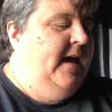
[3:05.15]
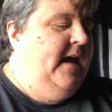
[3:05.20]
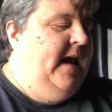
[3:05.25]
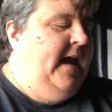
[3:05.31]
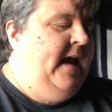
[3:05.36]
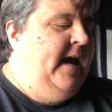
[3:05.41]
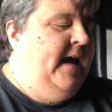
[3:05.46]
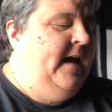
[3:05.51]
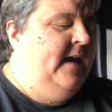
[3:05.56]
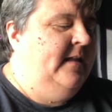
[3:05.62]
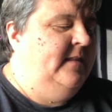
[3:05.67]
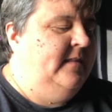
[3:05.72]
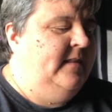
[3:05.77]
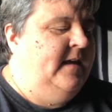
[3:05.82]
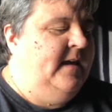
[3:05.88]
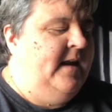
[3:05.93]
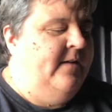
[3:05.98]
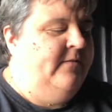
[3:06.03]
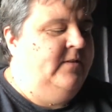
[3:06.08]
and
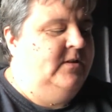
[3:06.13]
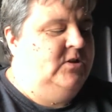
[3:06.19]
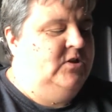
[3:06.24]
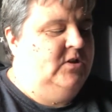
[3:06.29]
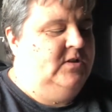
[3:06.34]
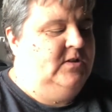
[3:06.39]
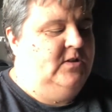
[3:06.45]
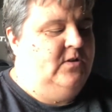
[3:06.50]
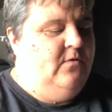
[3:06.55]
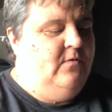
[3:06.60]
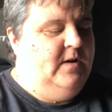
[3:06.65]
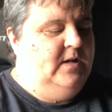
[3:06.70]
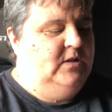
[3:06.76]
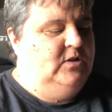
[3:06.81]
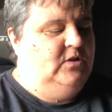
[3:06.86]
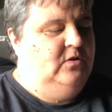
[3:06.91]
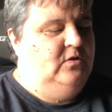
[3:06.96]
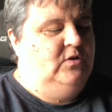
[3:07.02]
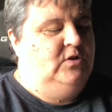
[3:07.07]
then I was just going
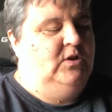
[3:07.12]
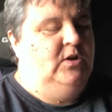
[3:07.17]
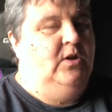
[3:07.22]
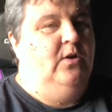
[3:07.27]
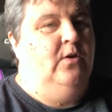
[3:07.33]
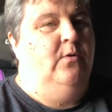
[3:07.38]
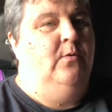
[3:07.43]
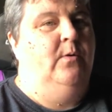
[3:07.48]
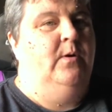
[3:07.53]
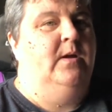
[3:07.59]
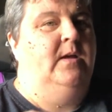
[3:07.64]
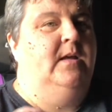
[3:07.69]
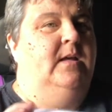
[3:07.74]
to do